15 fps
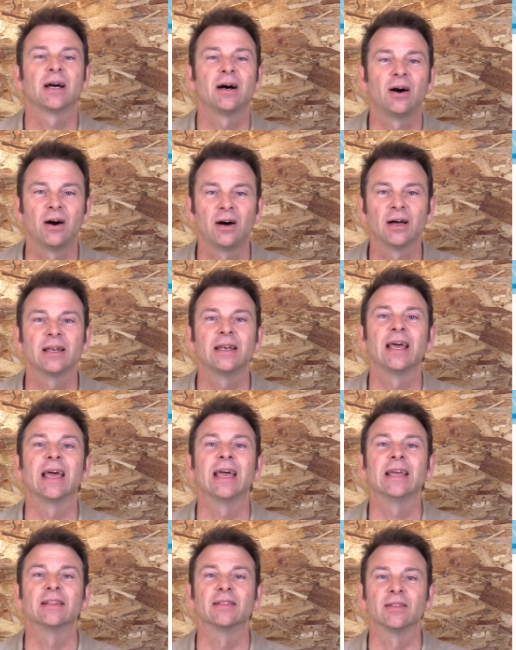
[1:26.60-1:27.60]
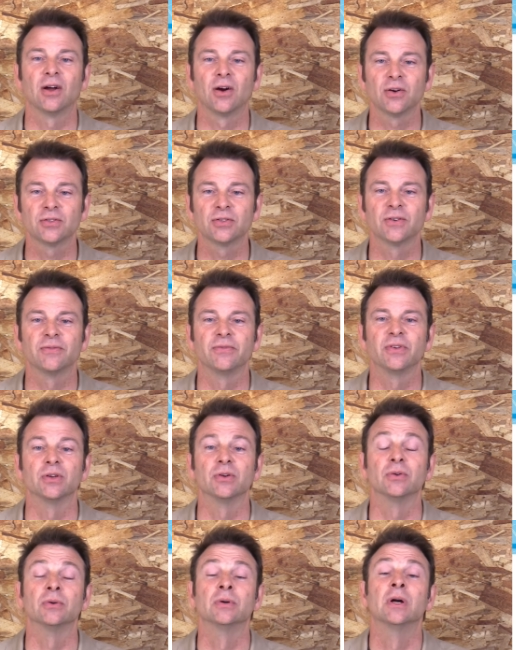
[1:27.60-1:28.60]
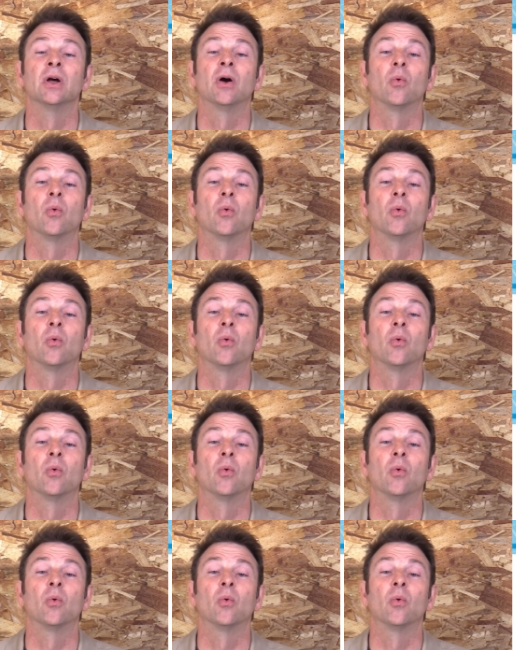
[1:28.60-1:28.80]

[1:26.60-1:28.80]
on a larger view